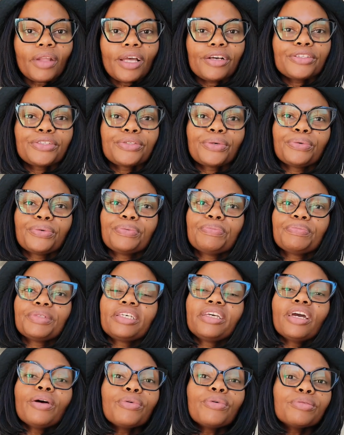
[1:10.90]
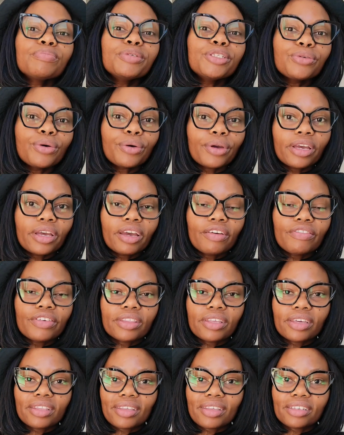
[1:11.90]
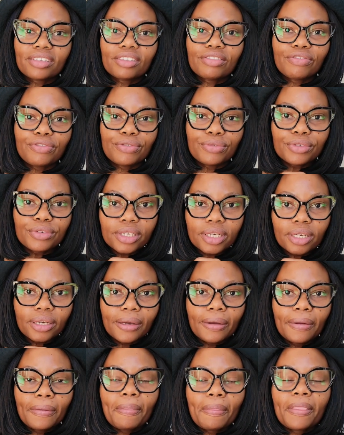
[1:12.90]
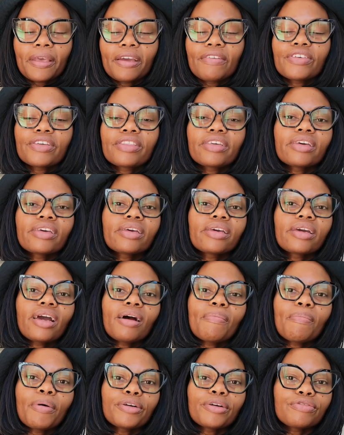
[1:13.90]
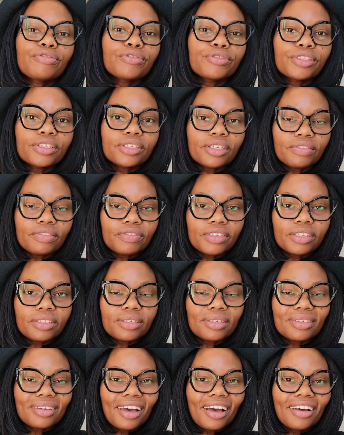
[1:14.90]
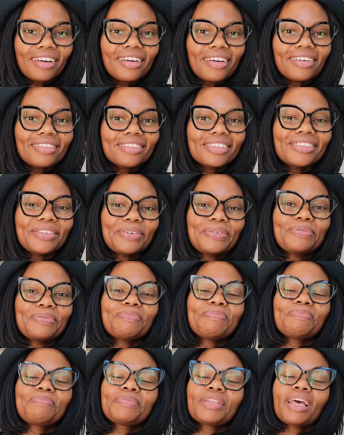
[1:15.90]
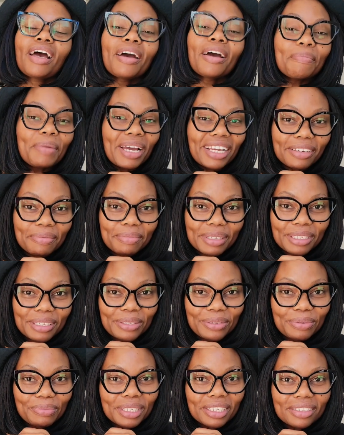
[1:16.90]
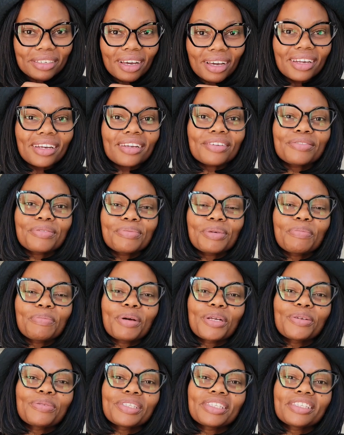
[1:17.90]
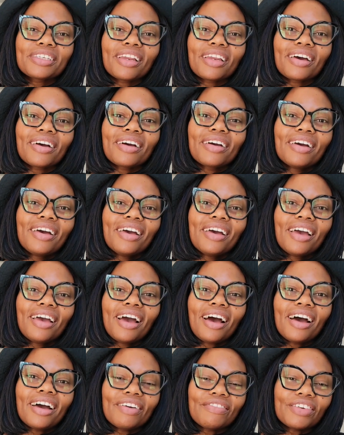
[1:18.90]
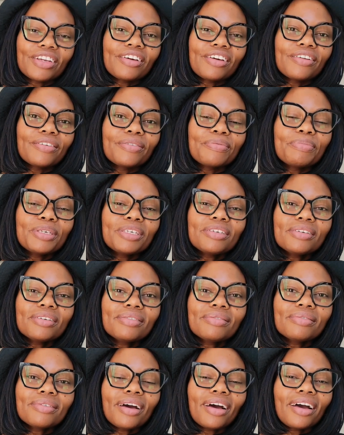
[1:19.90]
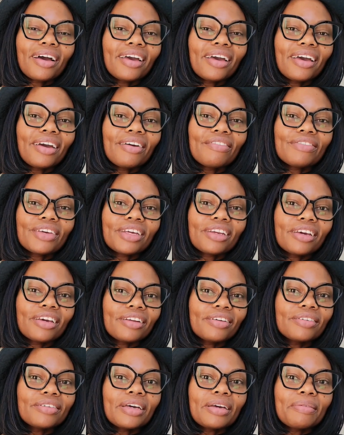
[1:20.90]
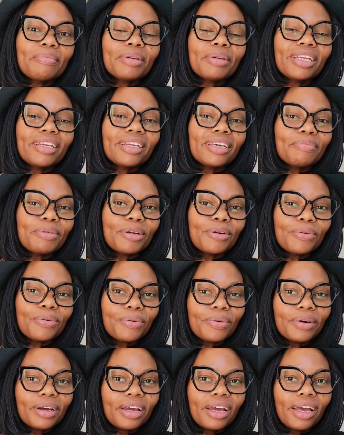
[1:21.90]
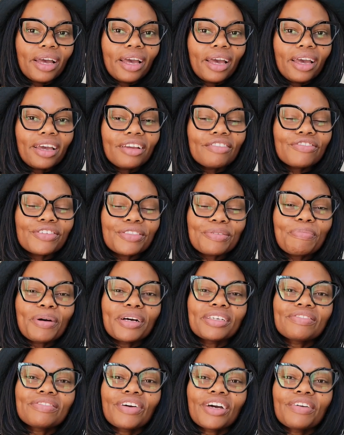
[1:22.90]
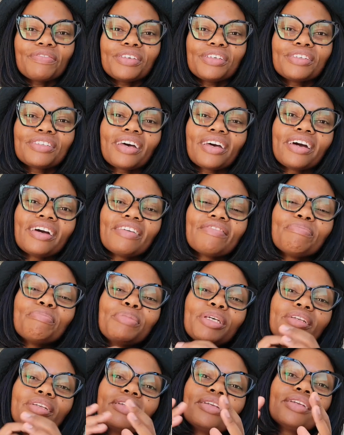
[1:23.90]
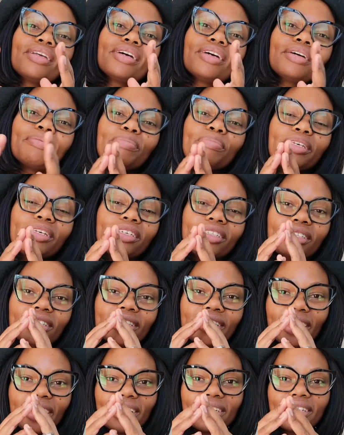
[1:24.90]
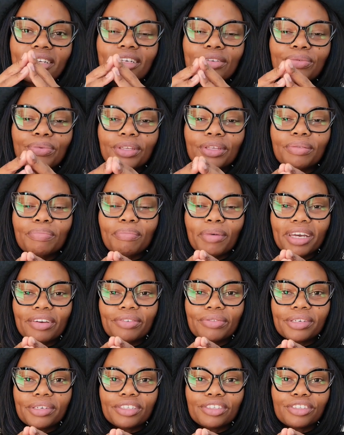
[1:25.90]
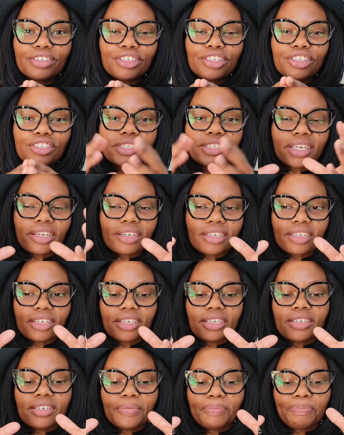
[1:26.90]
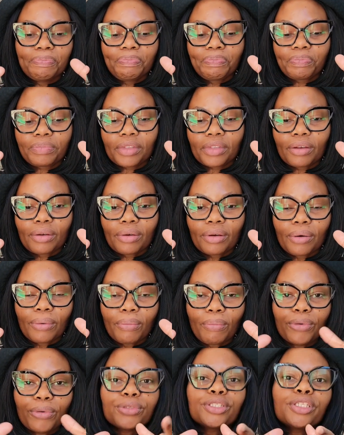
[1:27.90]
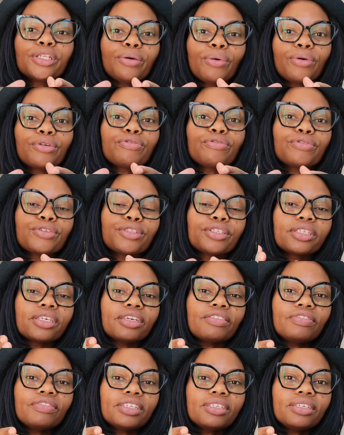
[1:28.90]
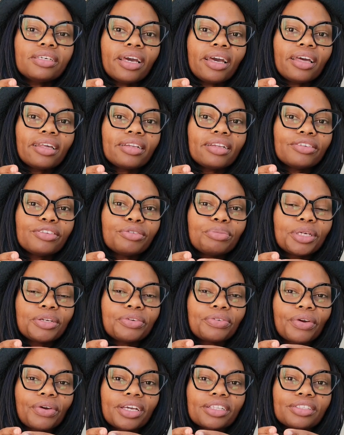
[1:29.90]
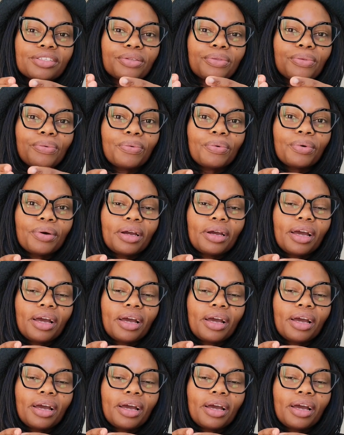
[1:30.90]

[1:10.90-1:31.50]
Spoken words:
So here we'll be talking everything that's food, everything about food safety. So hi, my name is Dumi Ratube Madonsela. I have an LLB, I have an LLM in labor law, and for the past 5 years I have been a PhD candidate with my research centered mostly on food safety and human rights law.